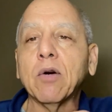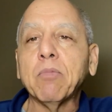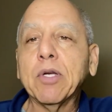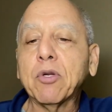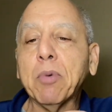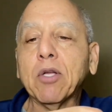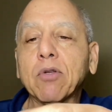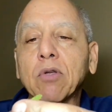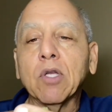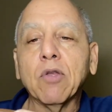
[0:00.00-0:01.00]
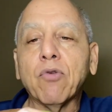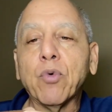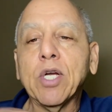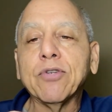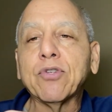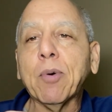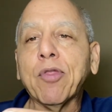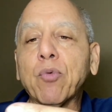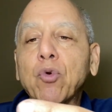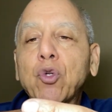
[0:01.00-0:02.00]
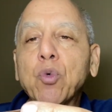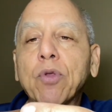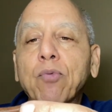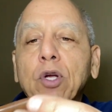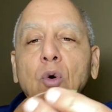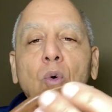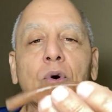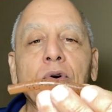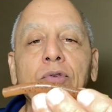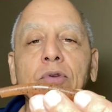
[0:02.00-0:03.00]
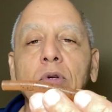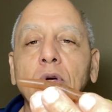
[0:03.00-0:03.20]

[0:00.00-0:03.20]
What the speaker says: Makes about 3 inch to about 2 3/4.